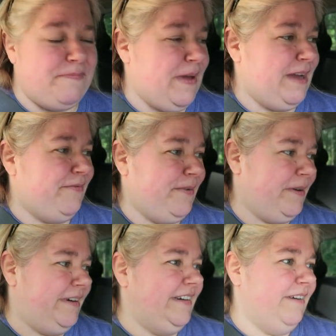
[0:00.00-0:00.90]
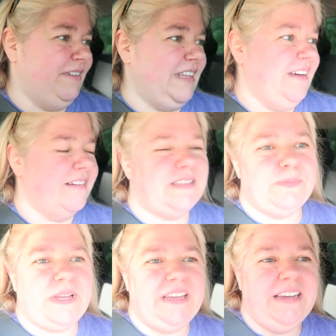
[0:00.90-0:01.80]
we paid for it and everything else.
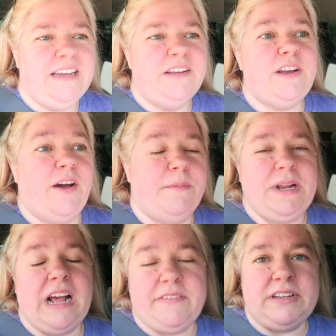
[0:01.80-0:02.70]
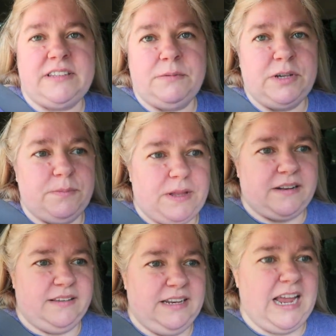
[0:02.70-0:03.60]
But no, I mean, obviously we hope that
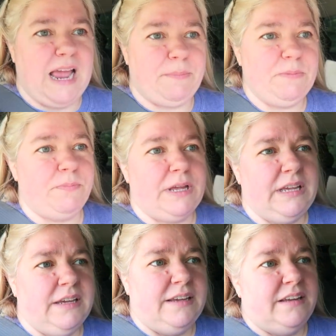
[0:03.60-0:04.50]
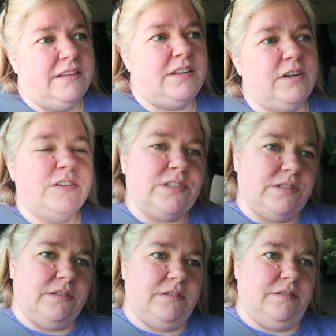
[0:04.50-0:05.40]
doesn't happen, but there's
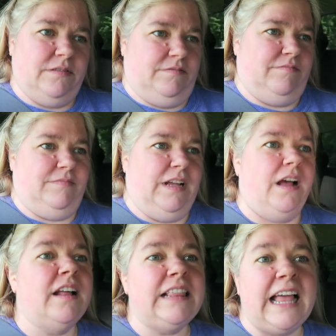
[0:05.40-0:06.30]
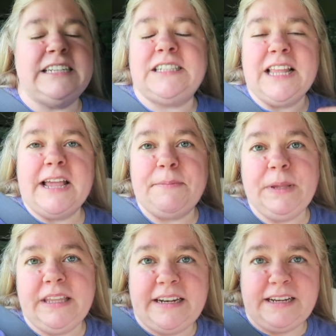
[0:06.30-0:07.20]
a less
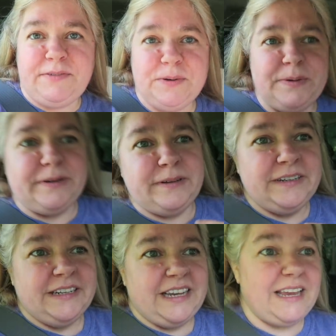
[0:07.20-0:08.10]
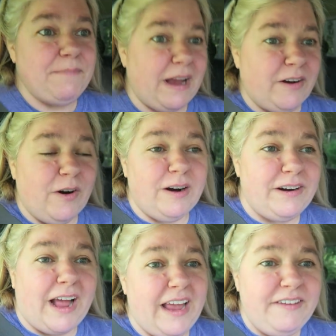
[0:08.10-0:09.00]
liability, if you will. In my
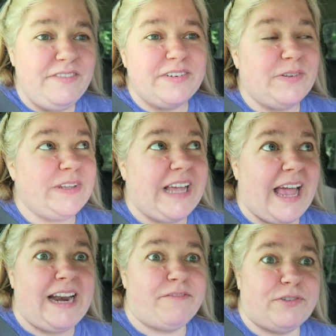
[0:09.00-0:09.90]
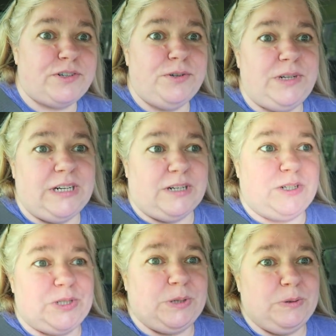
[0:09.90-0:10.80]
car, I haven't only had it for two
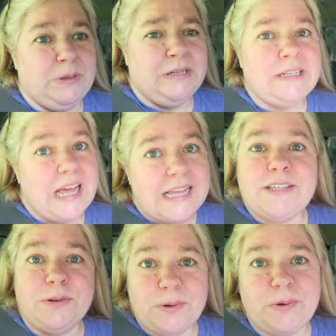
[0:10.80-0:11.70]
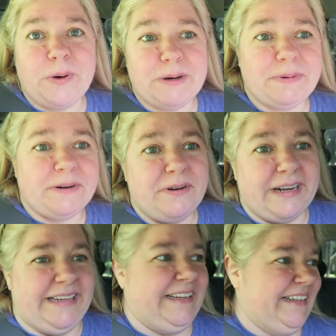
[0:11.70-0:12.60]
years, so I still owe quite a bit on
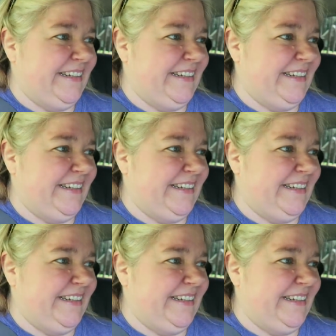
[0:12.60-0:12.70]
it.